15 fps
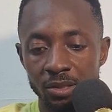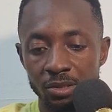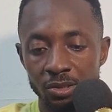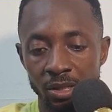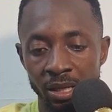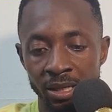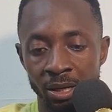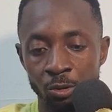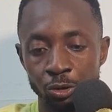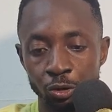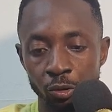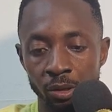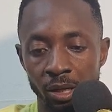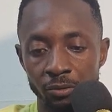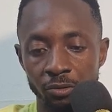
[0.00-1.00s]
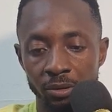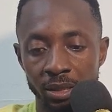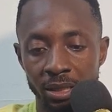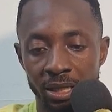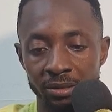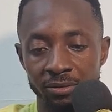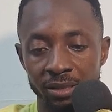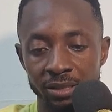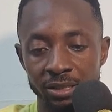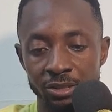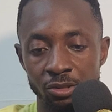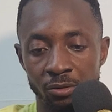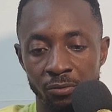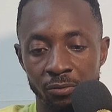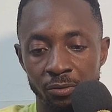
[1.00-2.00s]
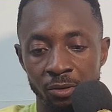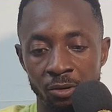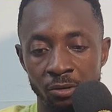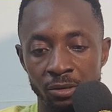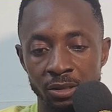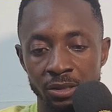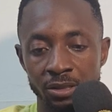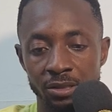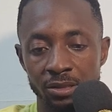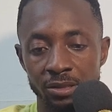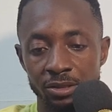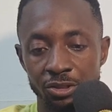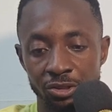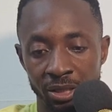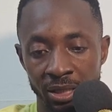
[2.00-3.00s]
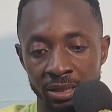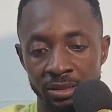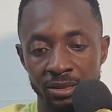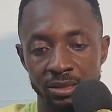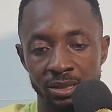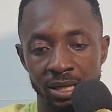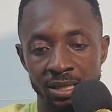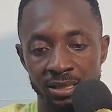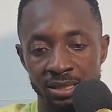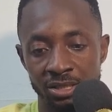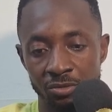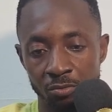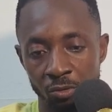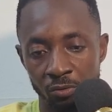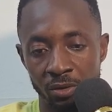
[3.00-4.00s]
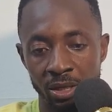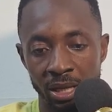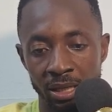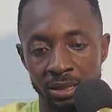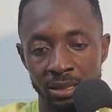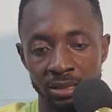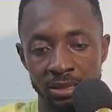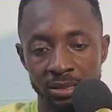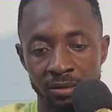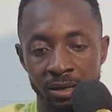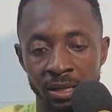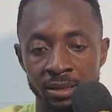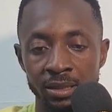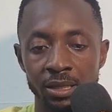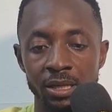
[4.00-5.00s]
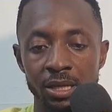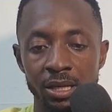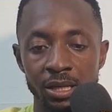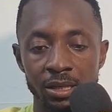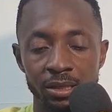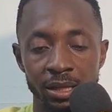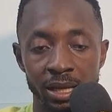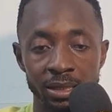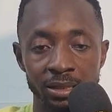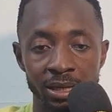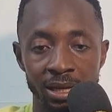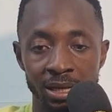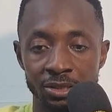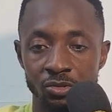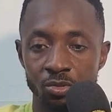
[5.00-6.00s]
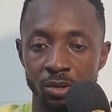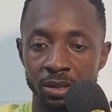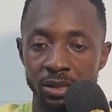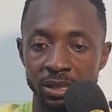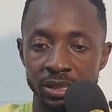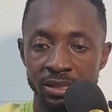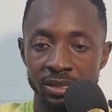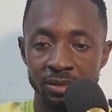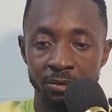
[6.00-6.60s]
And I'll show you how to take advantage of all these trends as it's moving like this, right? Then the last one is the